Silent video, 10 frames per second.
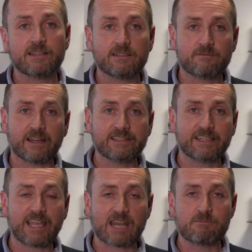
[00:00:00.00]
finding a
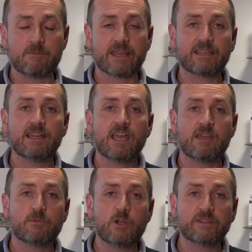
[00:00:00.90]
GaN mimic,
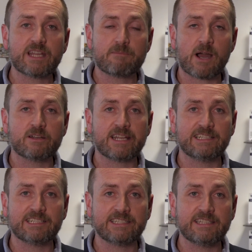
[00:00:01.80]
improving that power
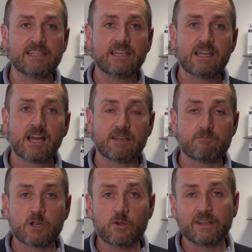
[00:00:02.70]
density and
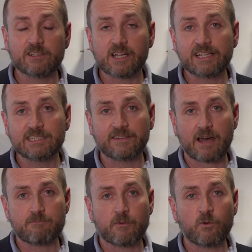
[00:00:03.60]
improving the range of
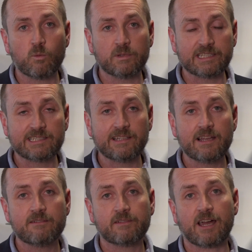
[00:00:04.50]
that performance
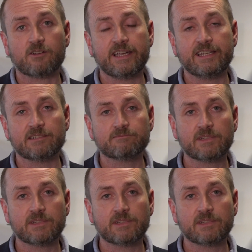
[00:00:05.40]
for that radar.